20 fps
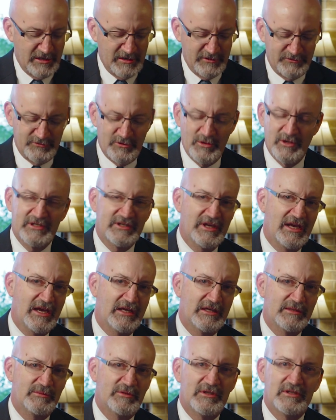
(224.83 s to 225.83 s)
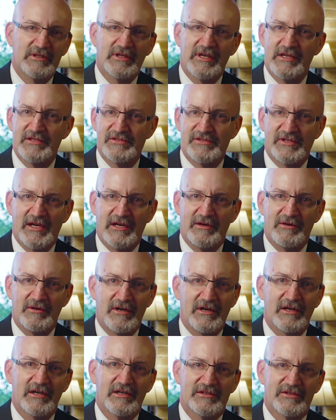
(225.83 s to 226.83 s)
forked animal as thou
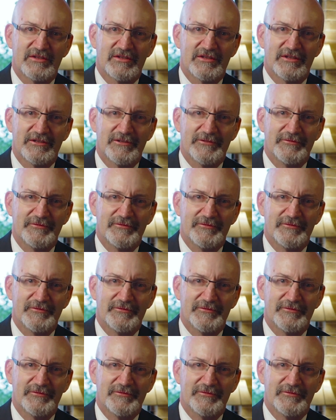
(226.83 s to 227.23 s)
art.